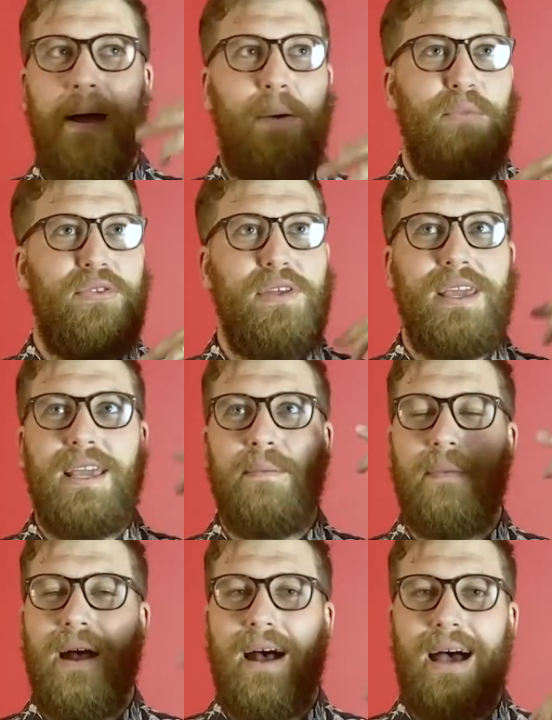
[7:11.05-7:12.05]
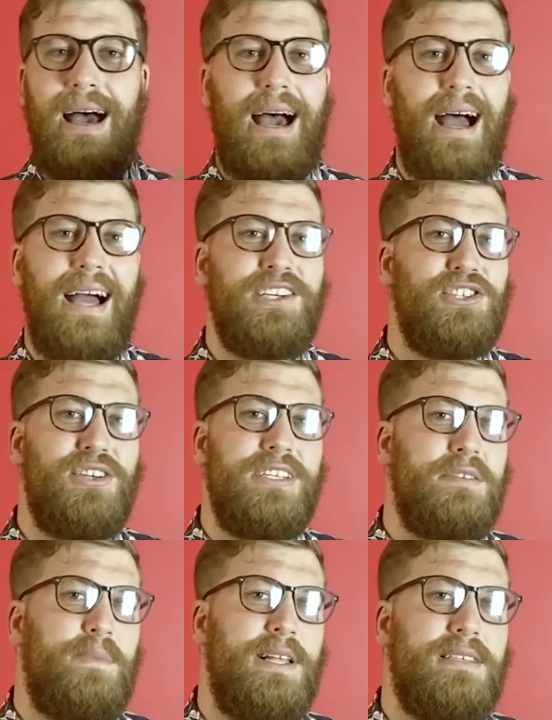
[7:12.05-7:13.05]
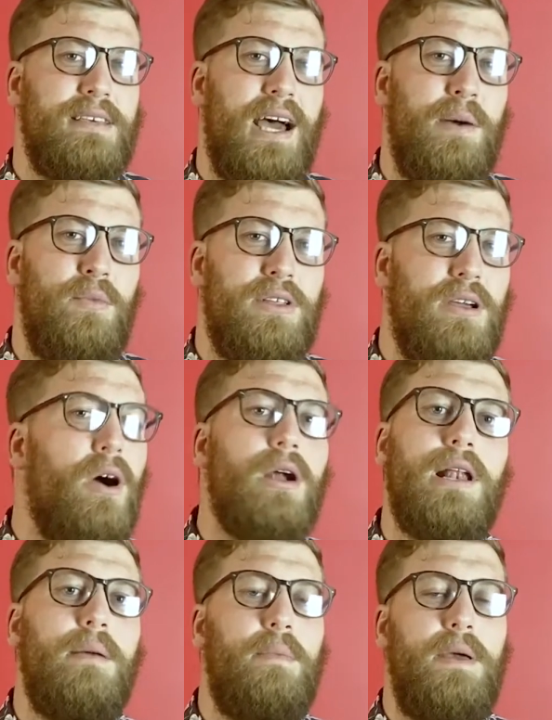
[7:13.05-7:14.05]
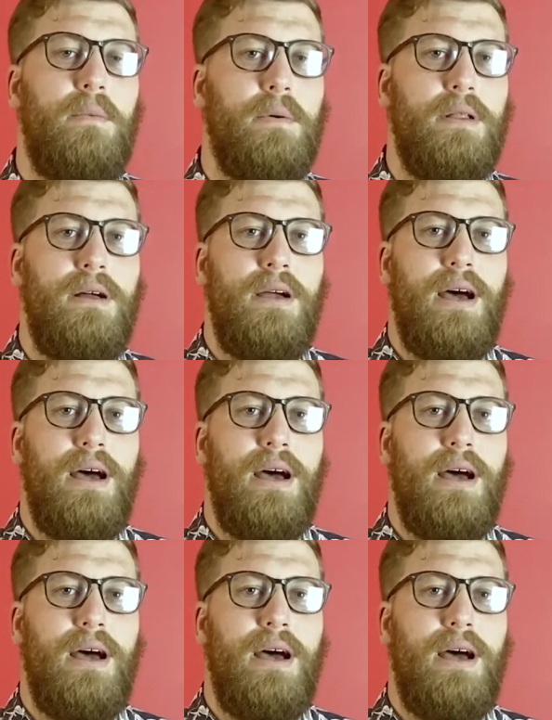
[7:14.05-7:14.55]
um, thinking I shouldn't spend time with godly people.